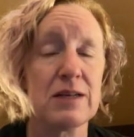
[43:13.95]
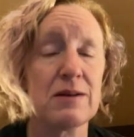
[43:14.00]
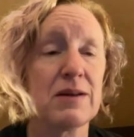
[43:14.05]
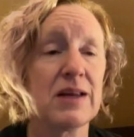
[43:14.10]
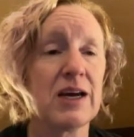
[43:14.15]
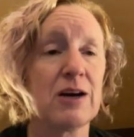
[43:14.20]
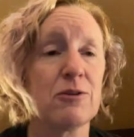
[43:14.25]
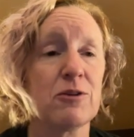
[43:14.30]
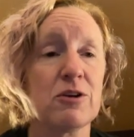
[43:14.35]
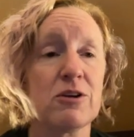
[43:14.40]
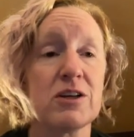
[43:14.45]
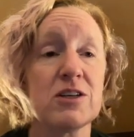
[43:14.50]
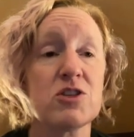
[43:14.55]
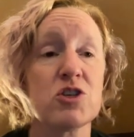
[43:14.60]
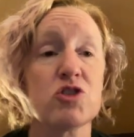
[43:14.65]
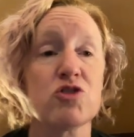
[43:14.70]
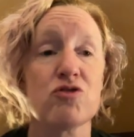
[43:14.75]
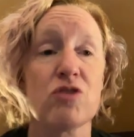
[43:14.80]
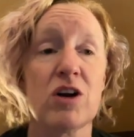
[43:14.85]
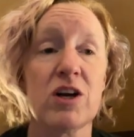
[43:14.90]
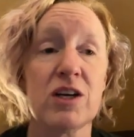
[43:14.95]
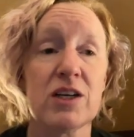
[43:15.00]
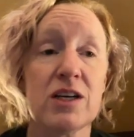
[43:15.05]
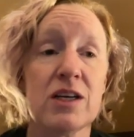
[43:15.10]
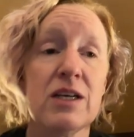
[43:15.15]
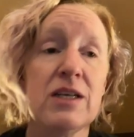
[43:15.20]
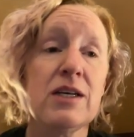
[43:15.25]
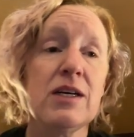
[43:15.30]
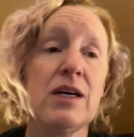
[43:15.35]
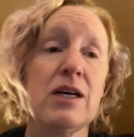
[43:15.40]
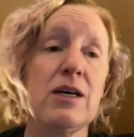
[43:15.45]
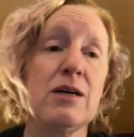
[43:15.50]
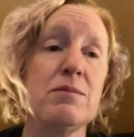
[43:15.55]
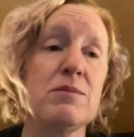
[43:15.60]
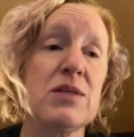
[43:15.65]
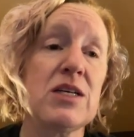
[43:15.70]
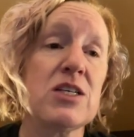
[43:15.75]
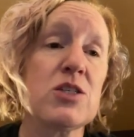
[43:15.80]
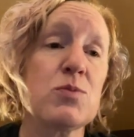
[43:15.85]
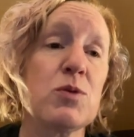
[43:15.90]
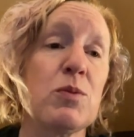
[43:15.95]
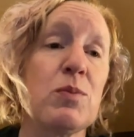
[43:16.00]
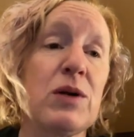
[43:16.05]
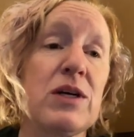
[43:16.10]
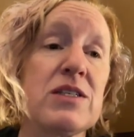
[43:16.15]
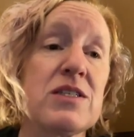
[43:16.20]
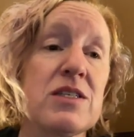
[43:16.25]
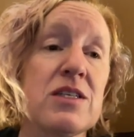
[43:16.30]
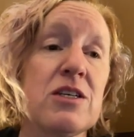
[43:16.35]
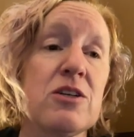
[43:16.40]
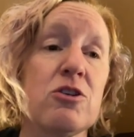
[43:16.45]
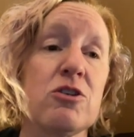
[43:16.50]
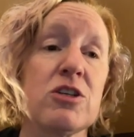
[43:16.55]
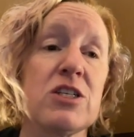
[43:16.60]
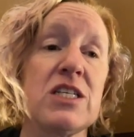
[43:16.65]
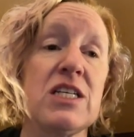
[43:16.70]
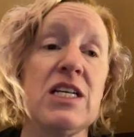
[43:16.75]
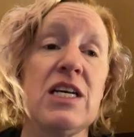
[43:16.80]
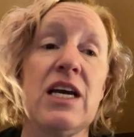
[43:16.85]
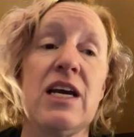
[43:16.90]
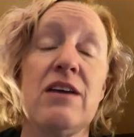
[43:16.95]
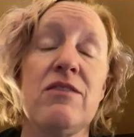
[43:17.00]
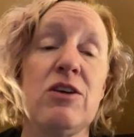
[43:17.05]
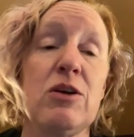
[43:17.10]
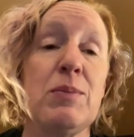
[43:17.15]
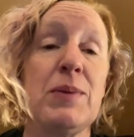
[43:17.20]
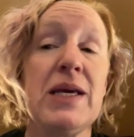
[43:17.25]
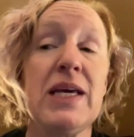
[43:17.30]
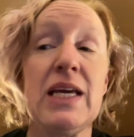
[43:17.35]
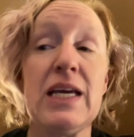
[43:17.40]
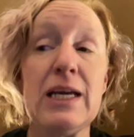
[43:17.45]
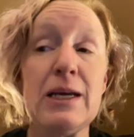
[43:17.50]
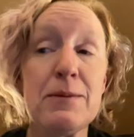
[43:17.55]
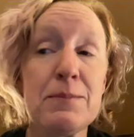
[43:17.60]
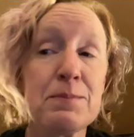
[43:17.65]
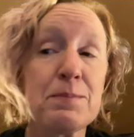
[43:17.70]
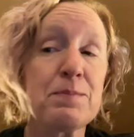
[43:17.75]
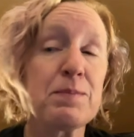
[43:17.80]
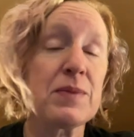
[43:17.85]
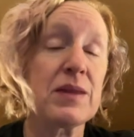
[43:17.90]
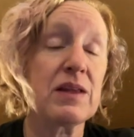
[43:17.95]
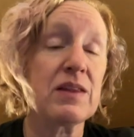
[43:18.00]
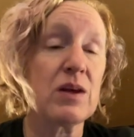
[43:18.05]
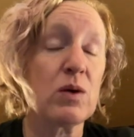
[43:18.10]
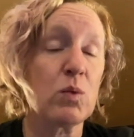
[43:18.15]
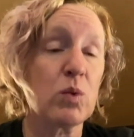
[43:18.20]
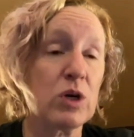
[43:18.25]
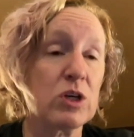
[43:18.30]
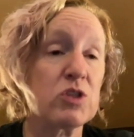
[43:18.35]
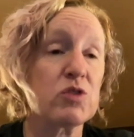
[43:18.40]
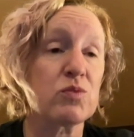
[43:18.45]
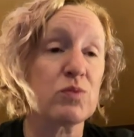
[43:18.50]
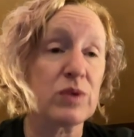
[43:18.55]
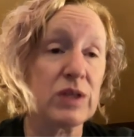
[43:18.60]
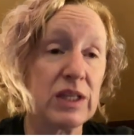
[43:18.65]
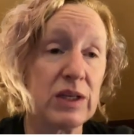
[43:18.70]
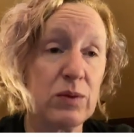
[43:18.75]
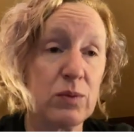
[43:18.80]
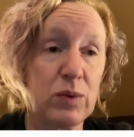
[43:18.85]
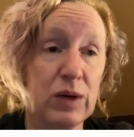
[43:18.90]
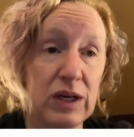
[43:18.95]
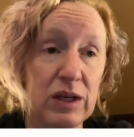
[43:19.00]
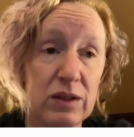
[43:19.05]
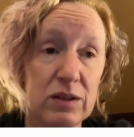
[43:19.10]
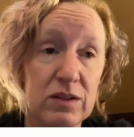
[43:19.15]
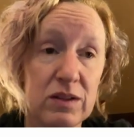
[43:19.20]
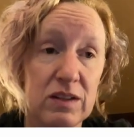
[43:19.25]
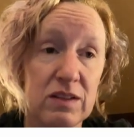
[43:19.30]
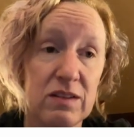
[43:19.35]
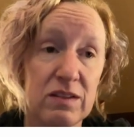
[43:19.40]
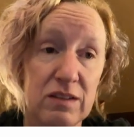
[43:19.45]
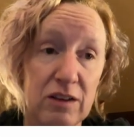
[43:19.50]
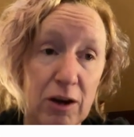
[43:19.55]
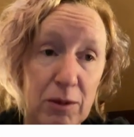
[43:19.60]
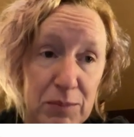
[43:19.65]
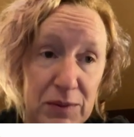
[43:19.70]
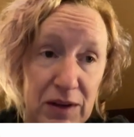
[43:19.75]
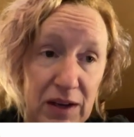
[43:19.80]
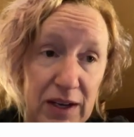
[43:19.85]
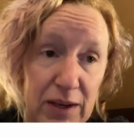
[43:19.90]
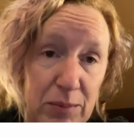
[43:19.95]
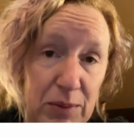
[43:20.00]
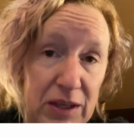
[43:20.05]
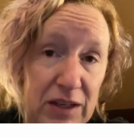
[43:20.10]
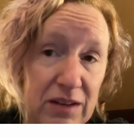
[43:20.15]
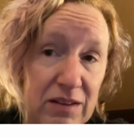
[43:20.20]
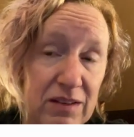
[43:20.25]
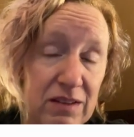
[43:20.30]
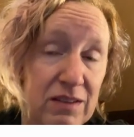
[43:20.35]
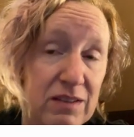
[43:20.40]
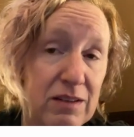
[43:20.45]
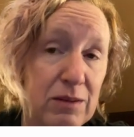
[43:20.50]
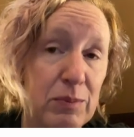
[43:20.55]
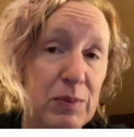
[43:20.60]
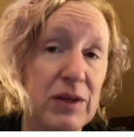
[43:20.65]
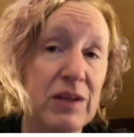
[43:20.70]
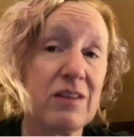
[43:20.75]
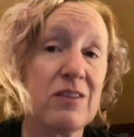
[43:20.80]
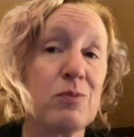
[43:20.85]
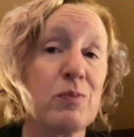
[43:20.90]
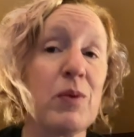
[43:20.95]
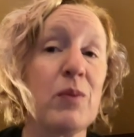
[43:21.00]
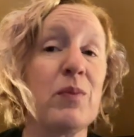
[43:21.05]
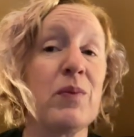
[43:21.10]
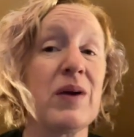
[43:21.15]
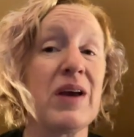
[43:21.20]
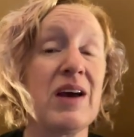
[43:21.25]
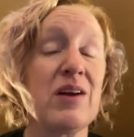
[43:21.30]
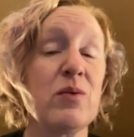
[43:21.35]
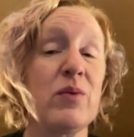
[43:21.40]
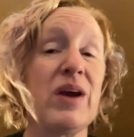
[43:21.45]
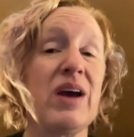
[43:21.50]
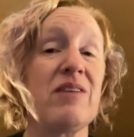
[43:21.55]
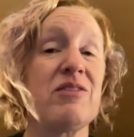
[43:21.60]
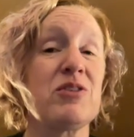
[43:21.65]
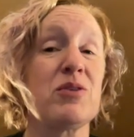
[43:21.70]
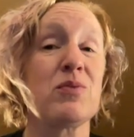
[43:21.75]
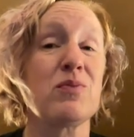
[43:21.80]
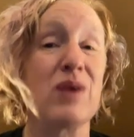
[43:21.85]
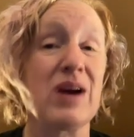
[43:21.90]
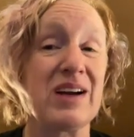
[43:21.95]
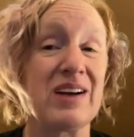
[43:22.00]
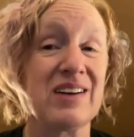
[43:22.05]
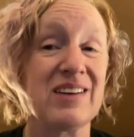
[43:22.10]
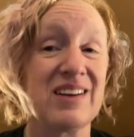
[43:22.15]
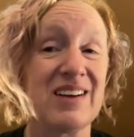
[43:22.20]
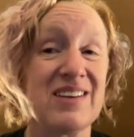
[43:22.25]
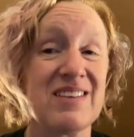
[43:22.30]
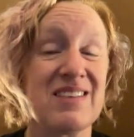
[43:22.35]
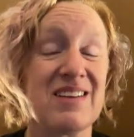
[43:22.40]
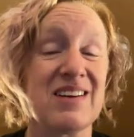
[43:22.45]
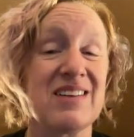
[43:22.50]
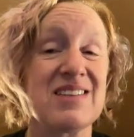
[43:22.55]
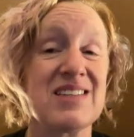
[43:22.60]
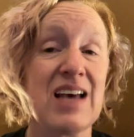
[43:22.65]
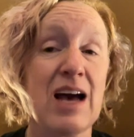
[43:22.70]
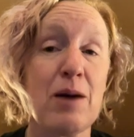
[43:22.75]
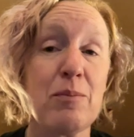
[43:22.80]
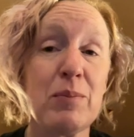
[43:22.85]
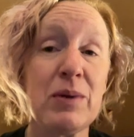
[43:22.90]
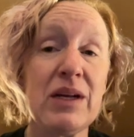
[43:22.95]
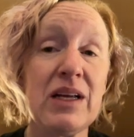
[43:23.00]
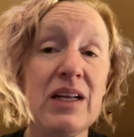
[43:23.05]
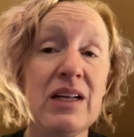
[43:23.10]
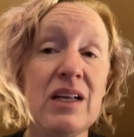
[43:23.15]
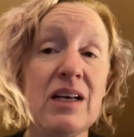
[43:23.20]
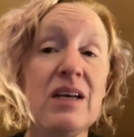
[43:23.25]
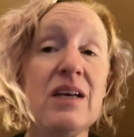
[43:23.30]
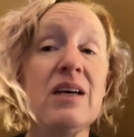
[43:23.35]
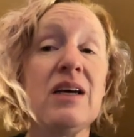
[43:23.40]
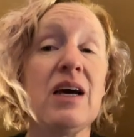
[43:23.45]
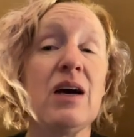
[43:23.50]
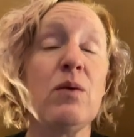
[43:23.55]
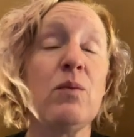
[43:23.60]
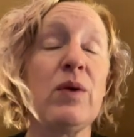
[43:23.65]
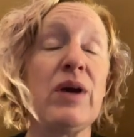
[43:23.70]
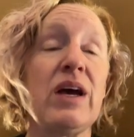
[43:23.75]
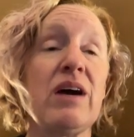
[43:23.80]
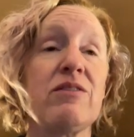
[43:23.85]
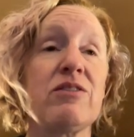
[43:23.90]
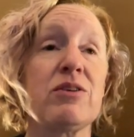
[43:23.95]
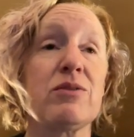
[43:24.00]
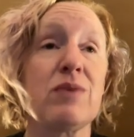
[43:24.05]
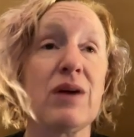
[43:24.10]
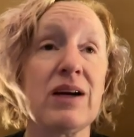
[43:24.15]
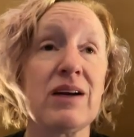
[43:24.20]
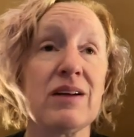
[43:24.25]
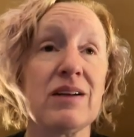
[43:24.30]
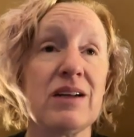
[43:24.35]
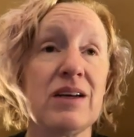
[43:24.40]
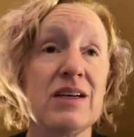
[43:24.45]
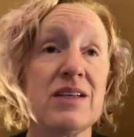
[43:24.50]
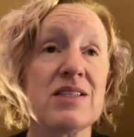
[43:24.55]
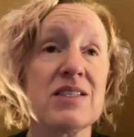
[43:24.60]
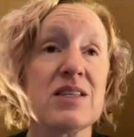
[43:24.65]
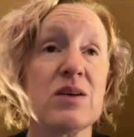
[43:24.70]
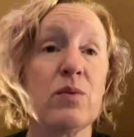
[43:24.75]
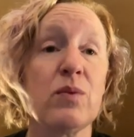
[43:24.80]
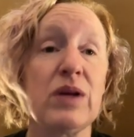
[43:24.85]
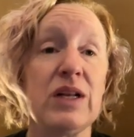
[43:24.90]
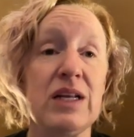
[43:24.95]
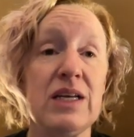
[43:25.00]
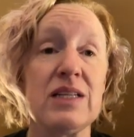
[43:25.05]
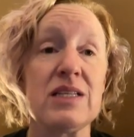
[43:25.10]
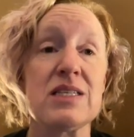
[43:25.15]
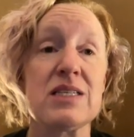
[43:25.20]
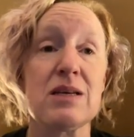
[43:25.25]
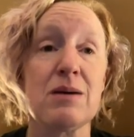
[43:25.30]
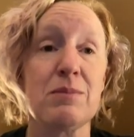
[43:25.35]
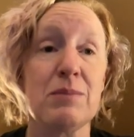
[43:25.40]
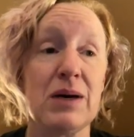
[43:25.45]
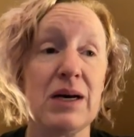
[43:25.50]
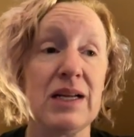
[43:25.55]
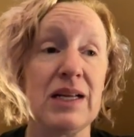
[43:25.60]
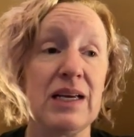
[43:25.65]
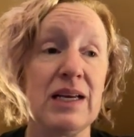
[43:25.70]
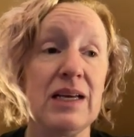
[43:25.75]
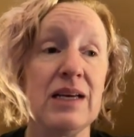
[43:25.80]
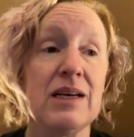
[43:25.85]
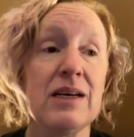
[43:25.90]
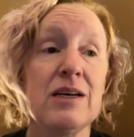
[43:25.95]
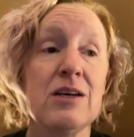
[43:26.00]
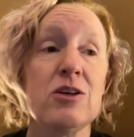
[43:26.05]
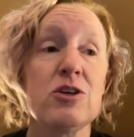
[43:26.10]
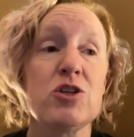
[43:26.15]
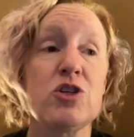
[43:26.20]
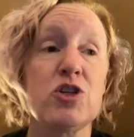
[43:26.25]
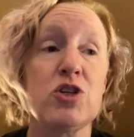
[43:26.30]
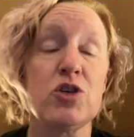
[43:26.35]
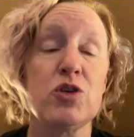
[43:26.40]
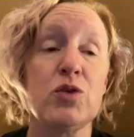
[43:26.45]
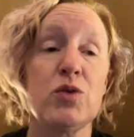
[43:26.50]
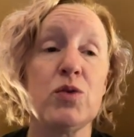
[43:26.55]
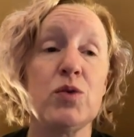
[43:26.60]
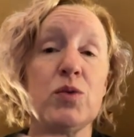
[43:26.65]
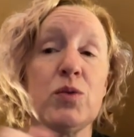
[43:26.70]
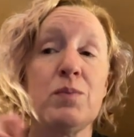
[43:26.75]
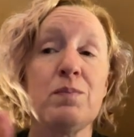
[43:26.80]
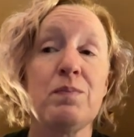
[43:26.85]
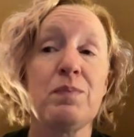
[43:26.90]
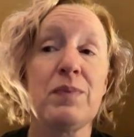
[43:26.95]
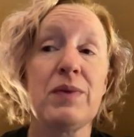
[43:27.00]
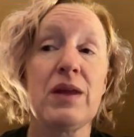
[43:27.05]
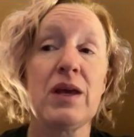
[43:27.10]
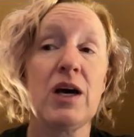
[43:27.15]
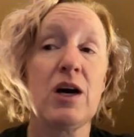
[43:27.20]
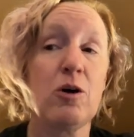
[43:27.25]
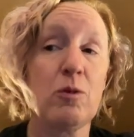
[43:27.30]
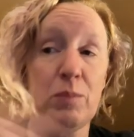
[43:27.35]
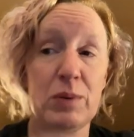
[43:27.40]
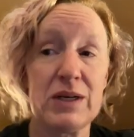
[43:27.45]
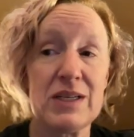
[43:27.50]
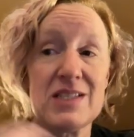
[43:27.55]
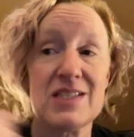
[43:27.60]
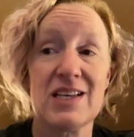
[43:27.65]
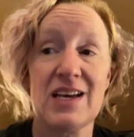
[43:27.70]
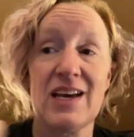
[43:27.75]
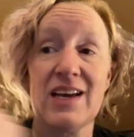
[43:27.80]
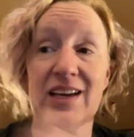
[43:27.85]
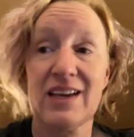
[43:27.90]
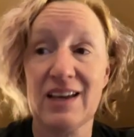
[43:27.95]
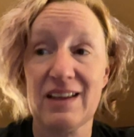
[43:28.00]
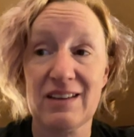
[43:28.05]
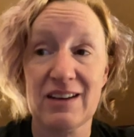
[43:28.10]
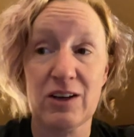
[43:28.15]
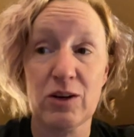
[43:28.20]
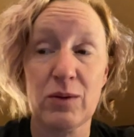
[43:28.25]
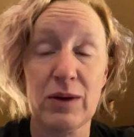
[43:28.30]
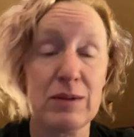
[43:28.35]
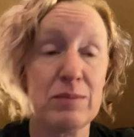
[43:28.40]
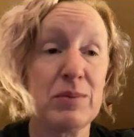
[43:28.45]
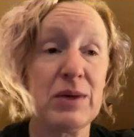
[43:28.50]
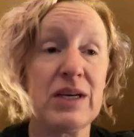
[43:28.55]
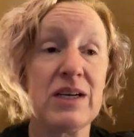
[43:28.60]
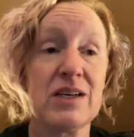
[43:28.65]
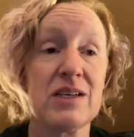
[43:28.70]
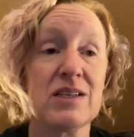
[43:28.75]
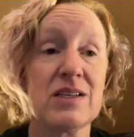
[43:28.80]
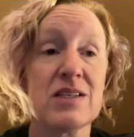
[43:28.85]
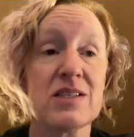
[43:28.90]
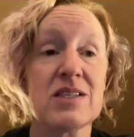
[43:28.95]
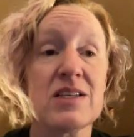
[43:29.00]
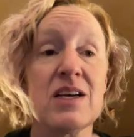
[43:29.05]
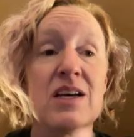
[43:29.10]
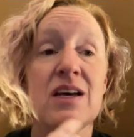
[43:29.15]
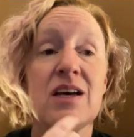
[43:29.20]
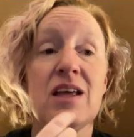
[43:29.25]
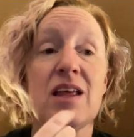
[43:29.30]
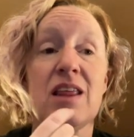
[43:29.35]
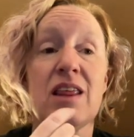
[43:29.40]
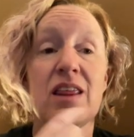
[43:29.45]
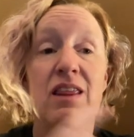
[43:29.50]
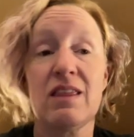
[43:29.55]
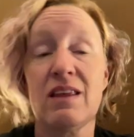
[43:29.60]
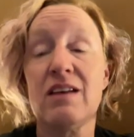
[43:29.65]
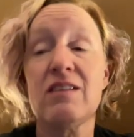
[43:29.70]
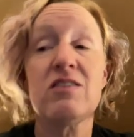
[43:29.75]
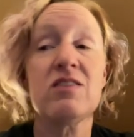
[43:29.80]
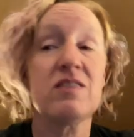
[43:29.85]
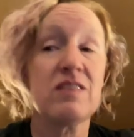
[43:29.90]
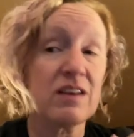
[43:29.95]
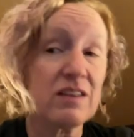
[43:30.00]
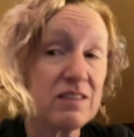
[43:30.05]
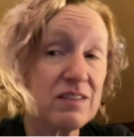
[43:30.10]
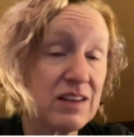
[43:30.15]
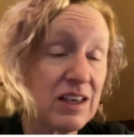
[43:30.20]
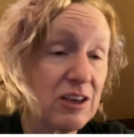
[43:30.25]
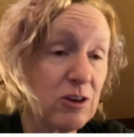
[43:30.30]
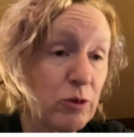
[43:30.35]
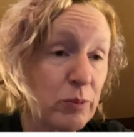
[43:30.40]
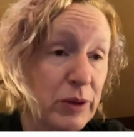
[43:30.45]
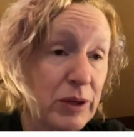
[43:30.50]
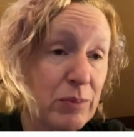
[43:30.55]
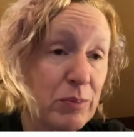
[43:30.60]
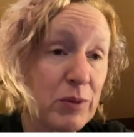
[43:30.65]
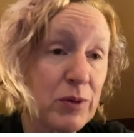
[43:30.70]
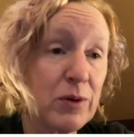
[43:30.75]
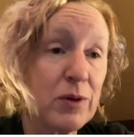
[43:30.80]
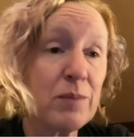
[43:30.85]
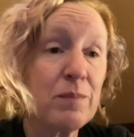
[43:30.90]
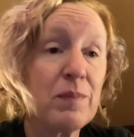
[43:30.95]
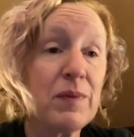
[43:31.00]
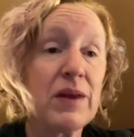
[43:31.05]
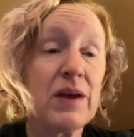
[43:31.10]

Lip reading: Now, there is a drug, desmopressin or DDAVP, that works really well to stop diabetes insipidus. But again, we have to recognize that it's happening, and we have to recognize that we need somebody to help us and get it going, because this does kill people.